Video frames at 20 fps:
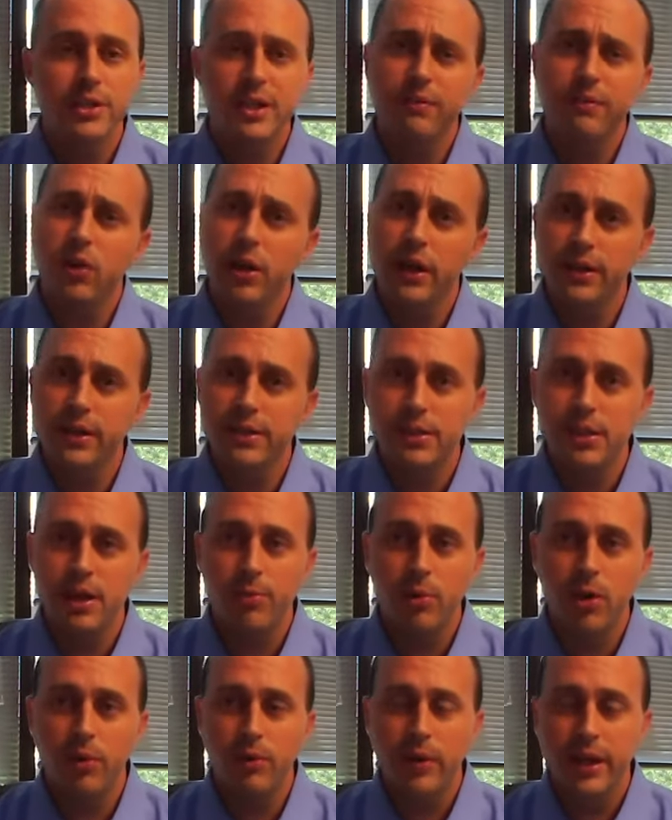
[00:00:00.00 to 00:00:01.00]
I've graded
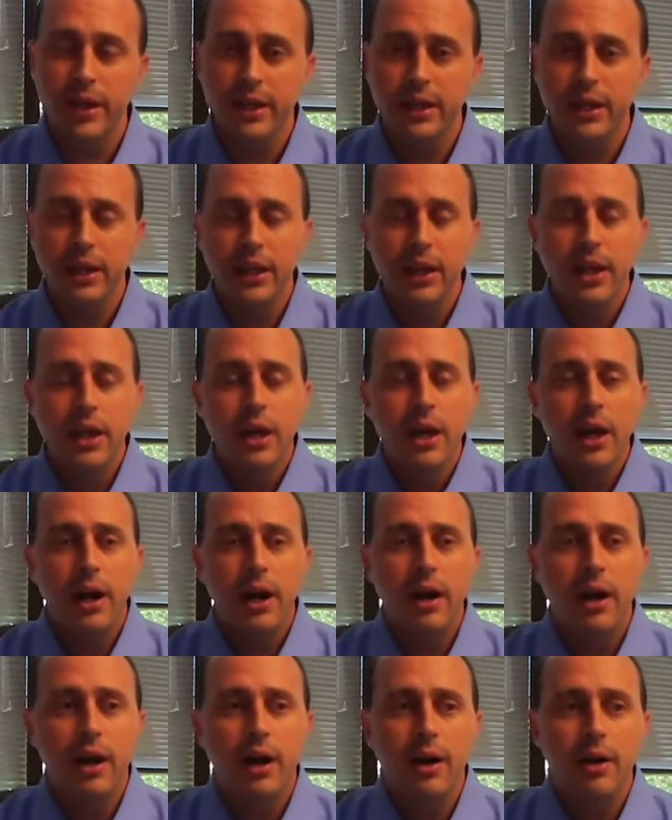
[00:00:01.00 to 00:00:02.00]
some already.
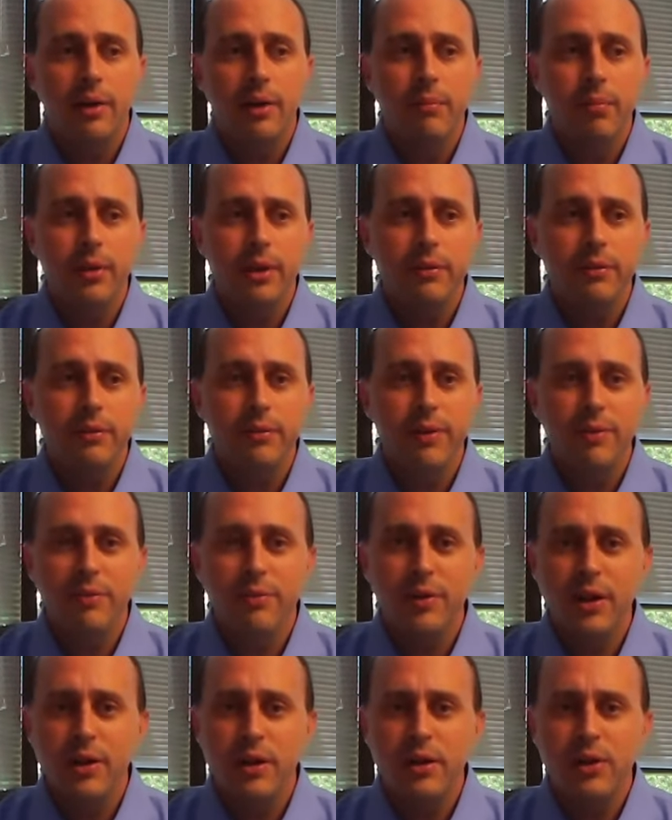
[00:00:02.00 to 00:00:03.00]
But a
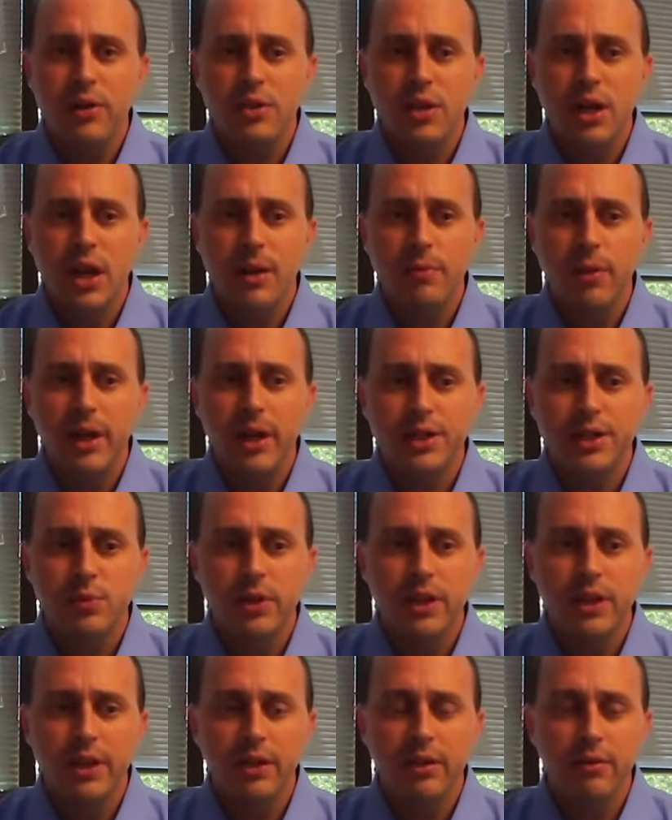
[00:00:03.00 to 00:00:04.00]
very good job last
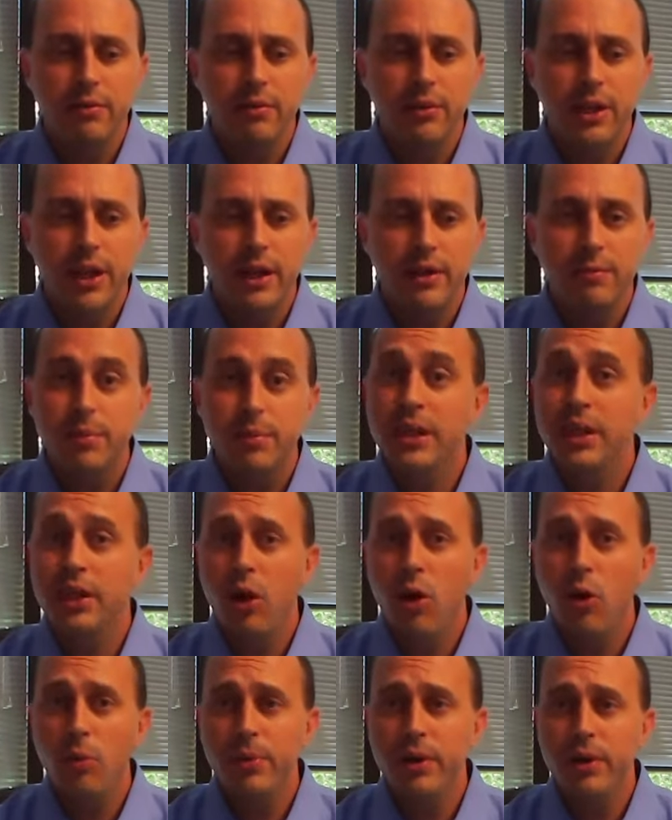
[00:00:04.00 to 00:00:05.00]
week of kind of being
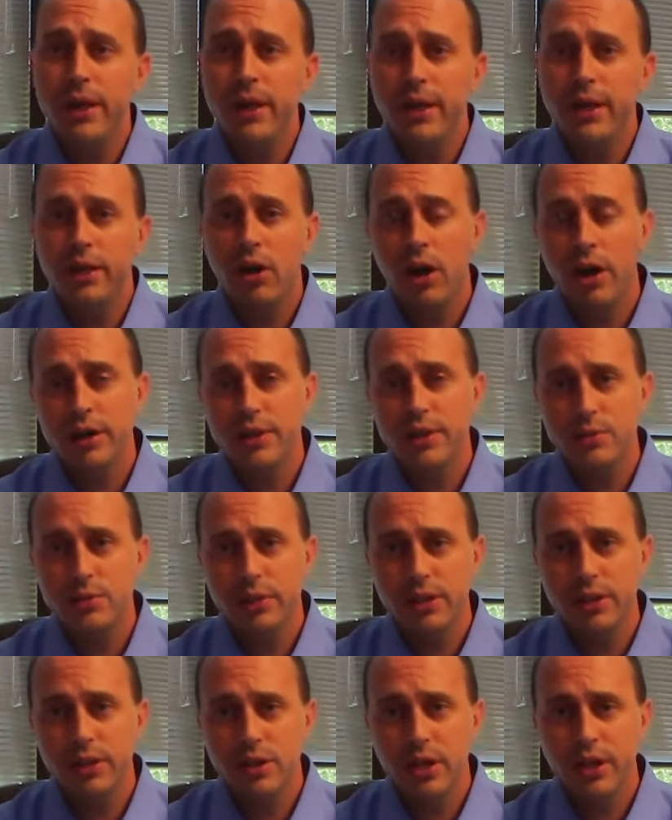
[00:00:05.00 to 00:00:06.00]
open and honest
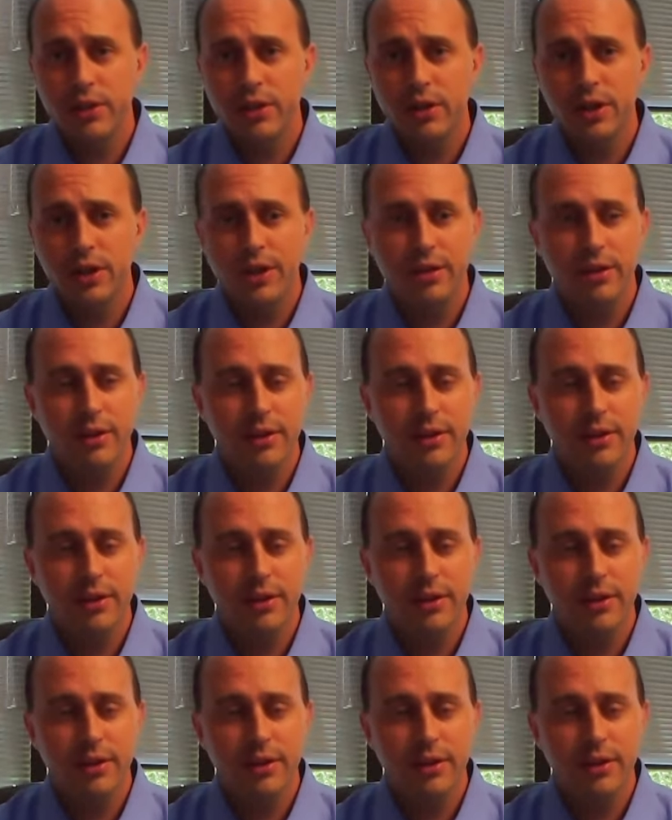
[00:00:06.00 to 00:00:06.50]
with each other.